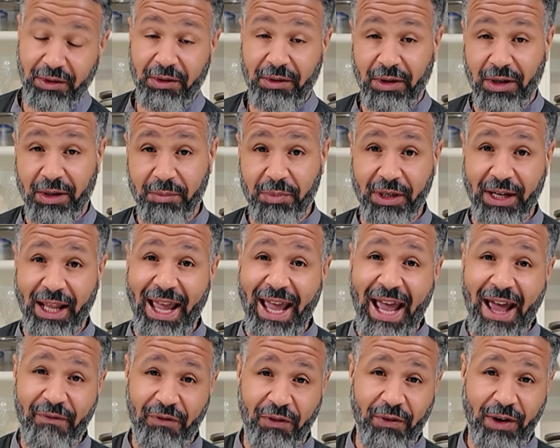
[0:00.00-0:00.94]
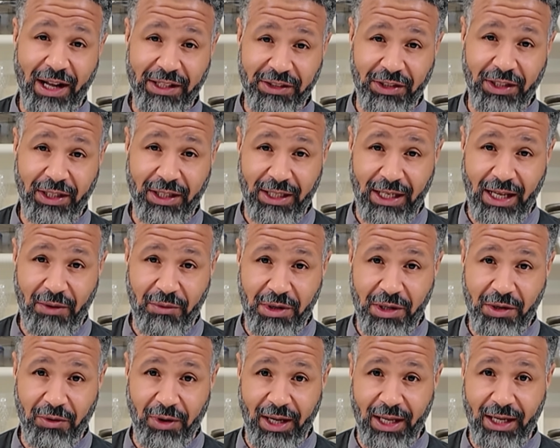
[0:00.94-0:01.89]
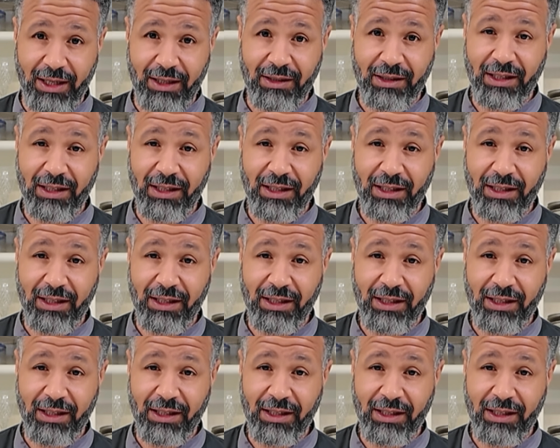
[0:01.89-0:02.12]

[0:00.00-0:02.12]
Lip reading: We're gonna put half of our chicken that we created,